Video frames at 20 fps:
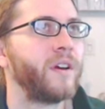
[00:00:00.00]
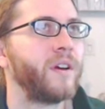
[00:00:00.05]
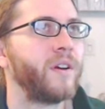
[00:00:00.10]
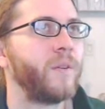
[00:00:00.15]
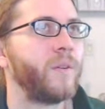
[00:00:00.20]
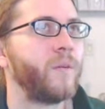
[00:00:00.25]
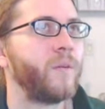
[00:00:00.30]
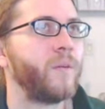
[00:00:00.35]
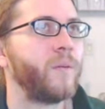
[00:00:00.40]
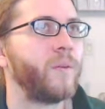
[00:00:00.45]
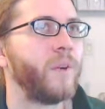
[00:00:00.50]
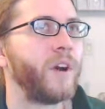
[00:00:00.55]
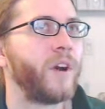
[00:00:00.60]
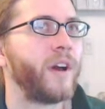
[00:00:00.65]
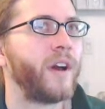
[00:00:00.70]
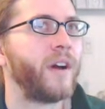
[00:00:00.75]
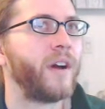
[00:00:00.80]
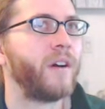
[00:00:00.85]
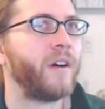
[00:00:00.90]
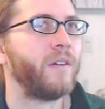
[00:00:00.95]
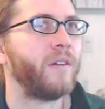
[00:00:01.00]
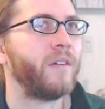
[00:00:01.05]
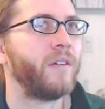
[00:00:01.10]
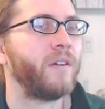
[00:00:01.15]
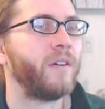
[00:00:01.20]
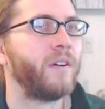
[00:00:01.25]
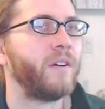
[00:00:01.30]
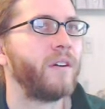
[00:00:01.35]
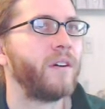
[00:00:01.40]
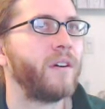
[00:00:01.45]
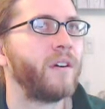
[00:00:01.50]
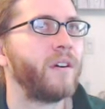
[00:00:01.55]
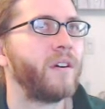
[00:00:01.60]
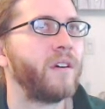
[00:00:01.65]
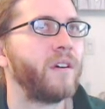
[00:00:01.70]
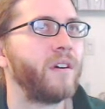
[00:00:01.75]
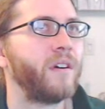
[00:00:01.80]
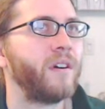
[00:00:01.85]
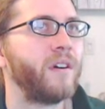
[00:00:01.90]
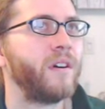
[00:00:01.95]
Wow.
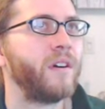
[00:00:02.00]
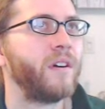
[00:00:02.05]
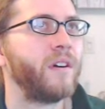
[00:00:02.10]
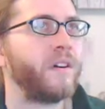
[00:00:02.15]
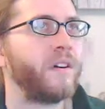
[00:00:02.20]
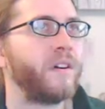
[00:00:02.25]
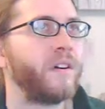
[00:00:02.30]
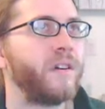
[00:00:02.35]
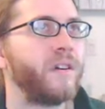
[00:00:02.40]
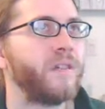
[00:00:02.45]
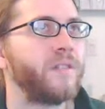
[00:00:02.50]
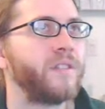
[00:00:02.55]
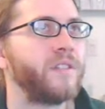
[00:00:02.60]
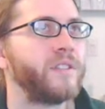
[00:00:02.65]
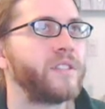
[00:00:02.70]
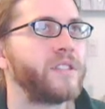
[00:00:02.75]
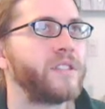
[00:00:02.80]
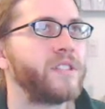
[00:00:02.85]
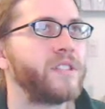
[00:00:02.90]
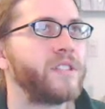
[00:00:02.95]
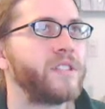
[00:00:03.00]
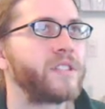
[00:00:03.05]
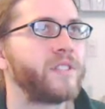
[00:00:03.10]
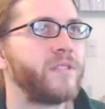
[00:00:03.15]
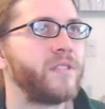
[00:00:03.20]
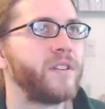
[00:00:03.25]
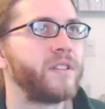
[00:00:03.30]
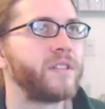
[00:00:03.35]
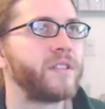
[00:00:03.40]
Holy shit. So these are the